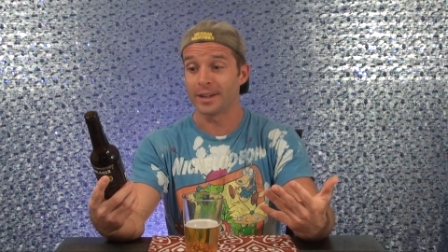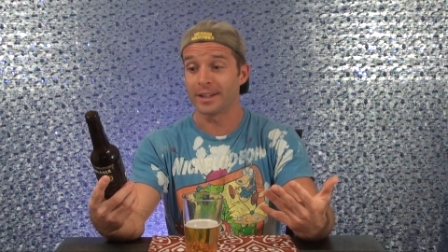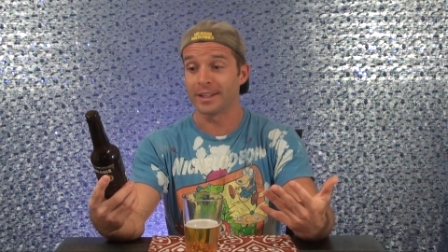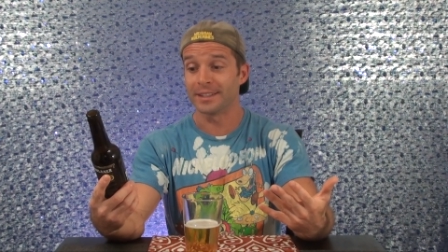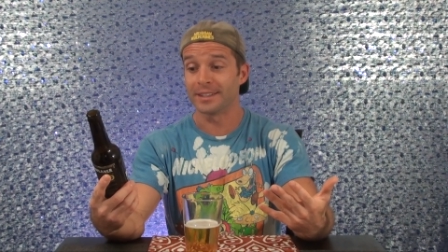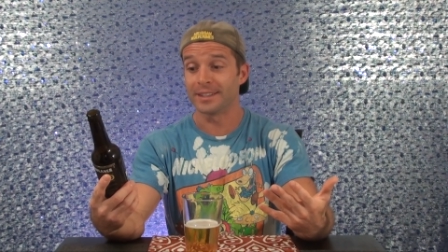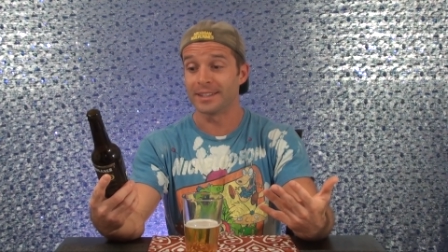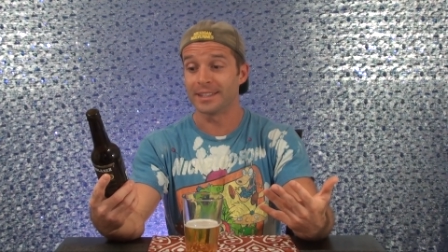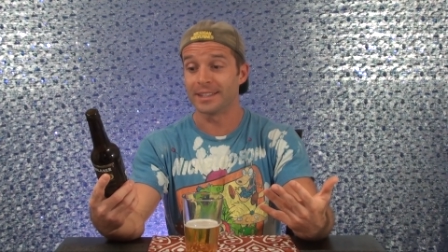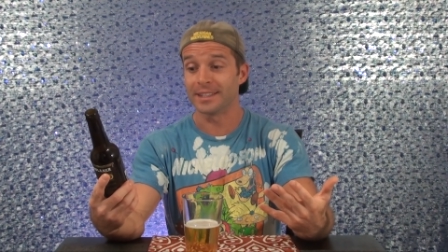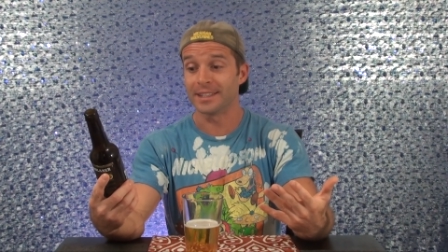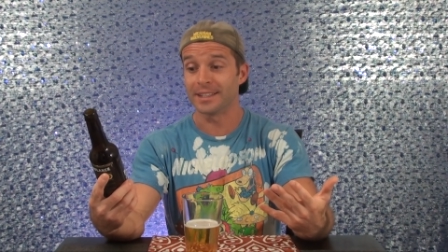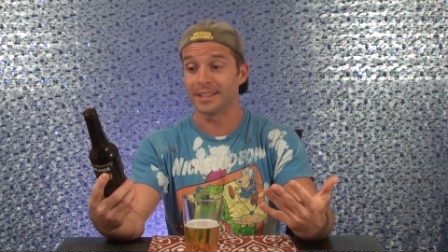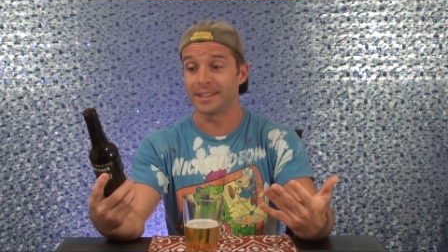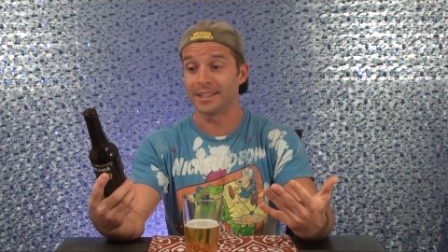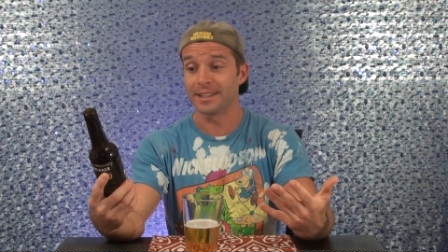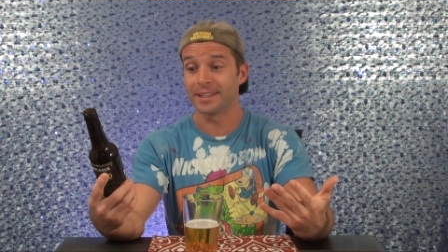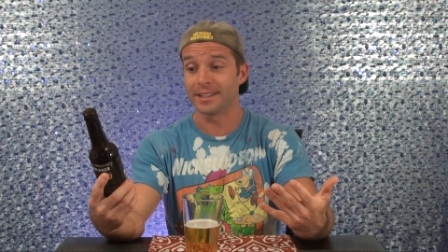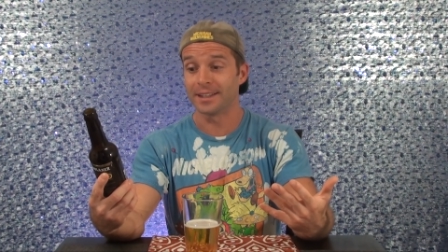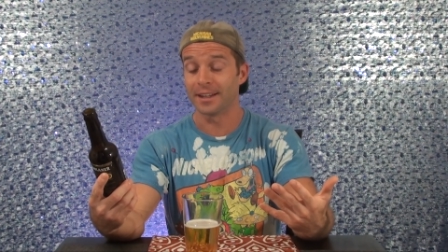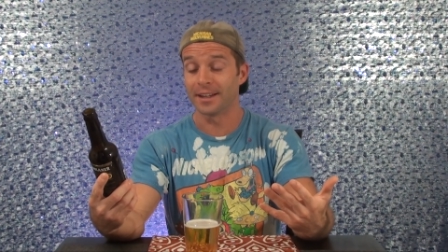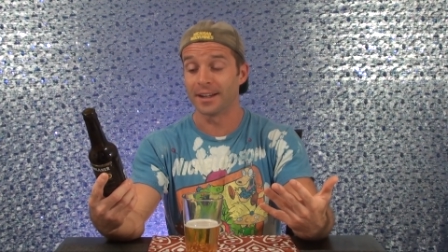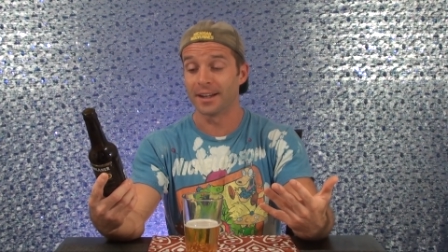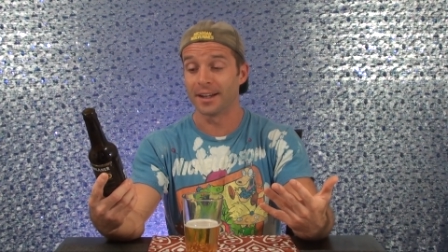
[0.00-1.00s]
did
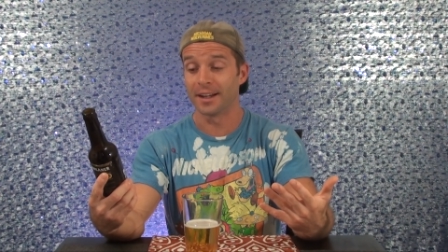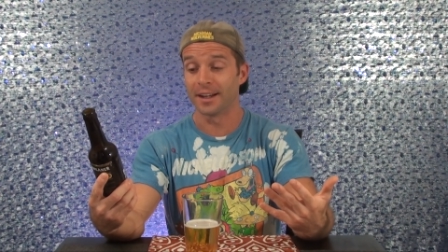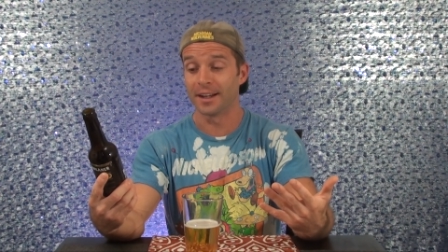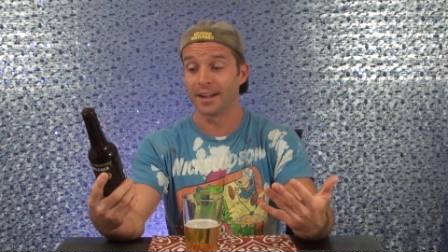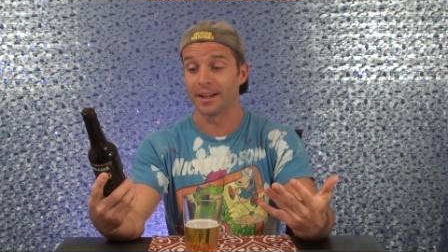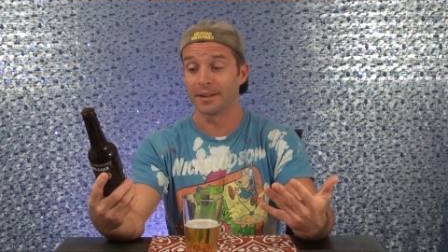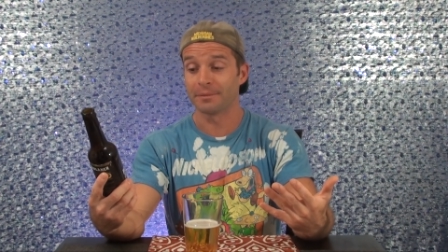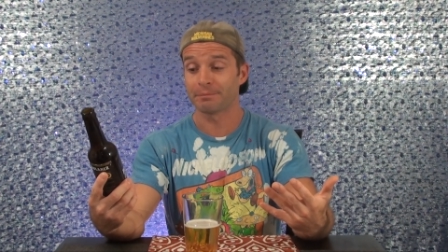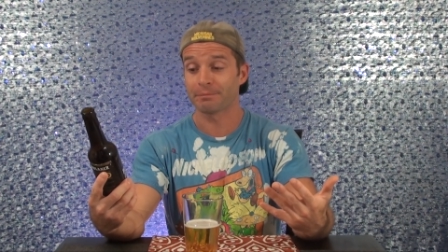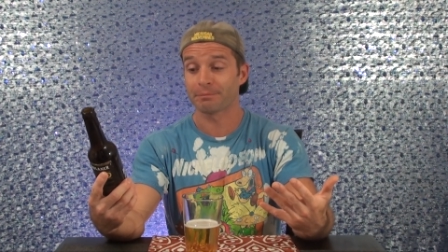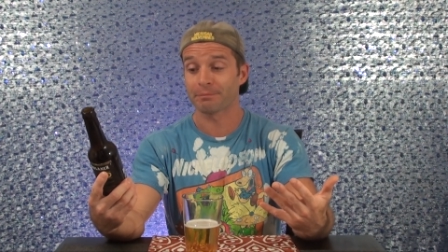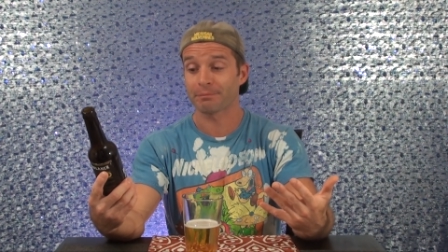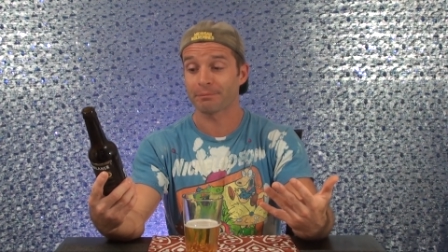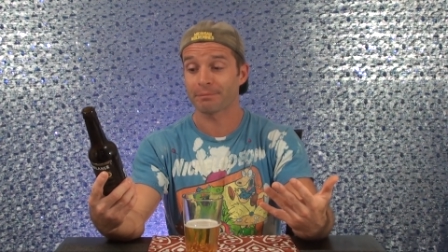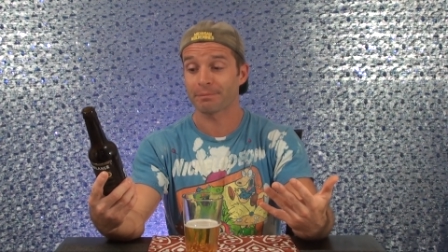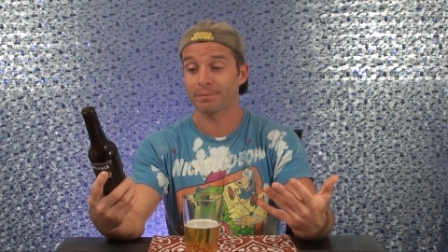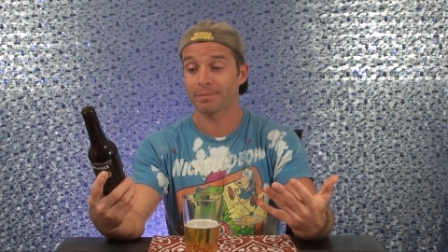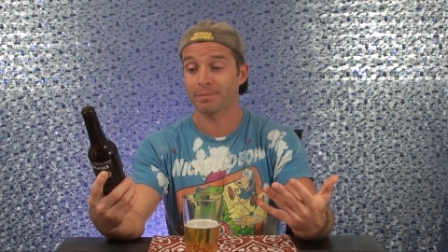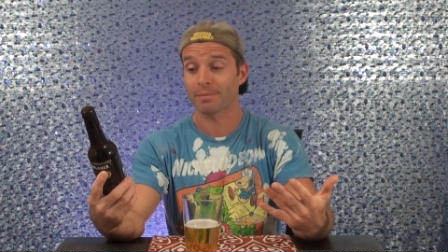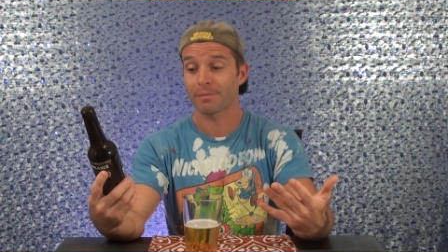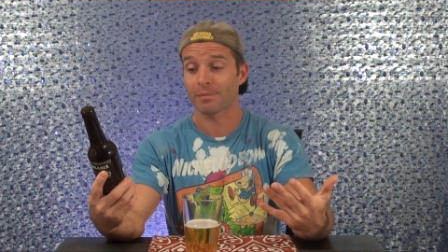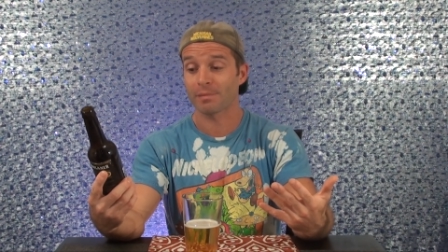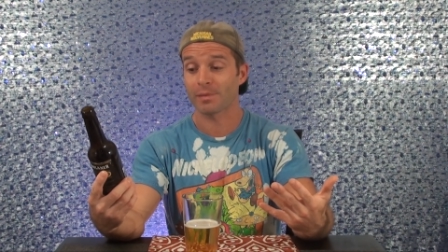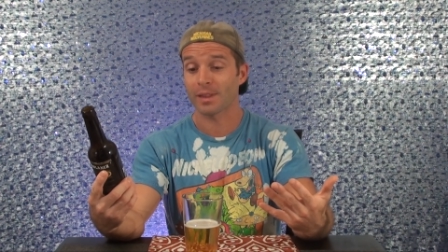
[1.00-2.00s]
the
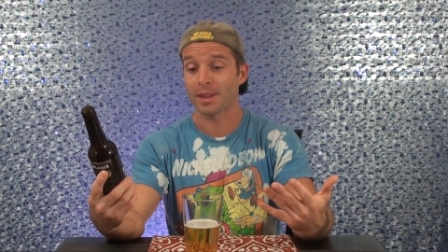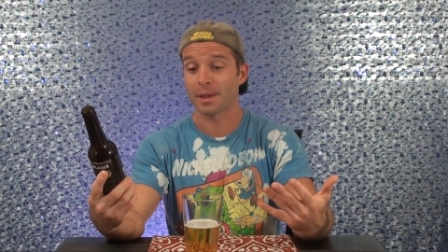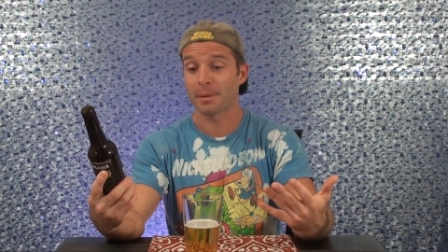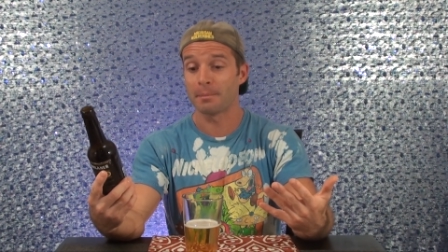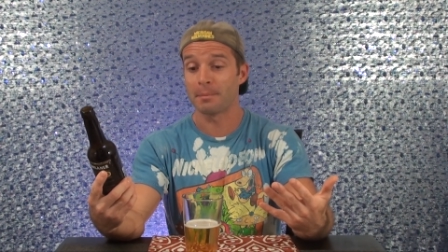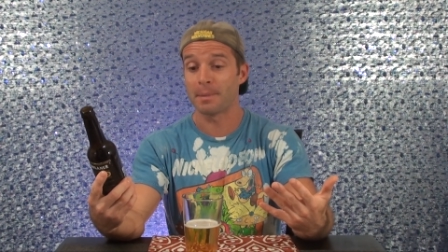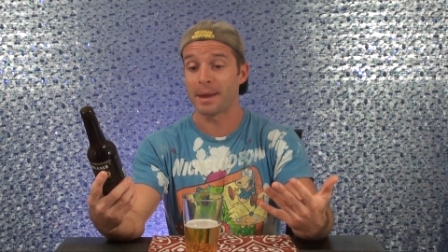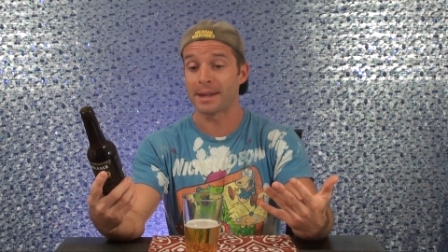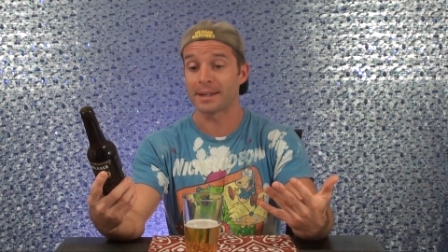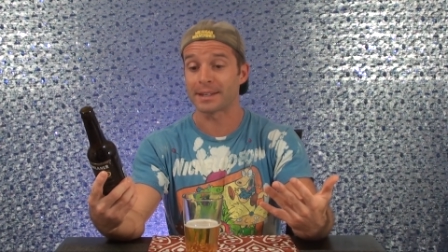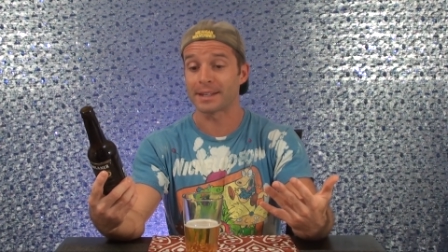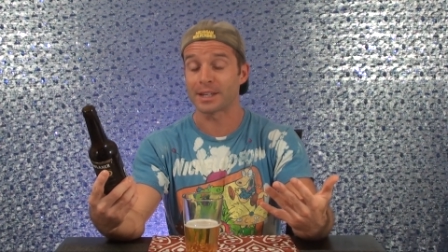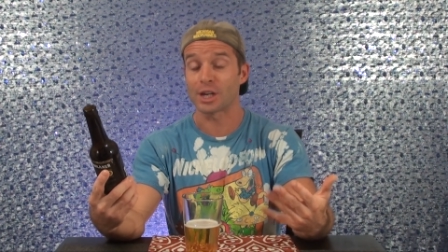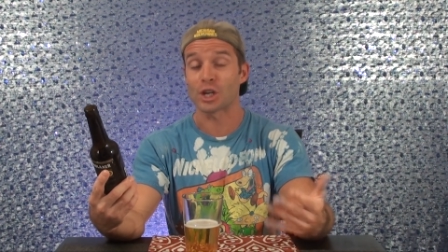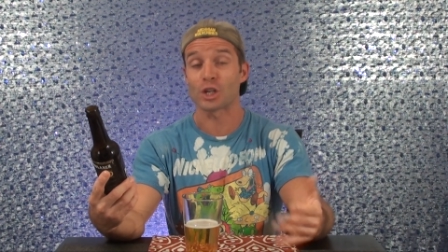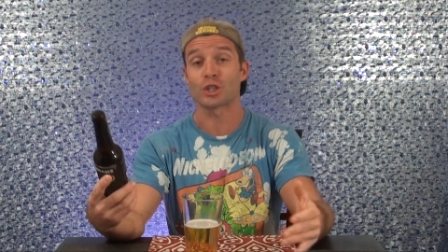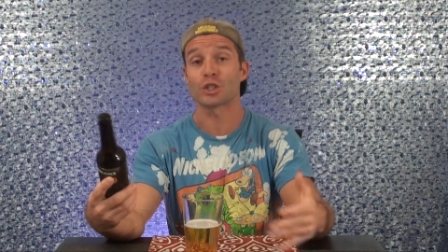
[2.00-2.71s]
making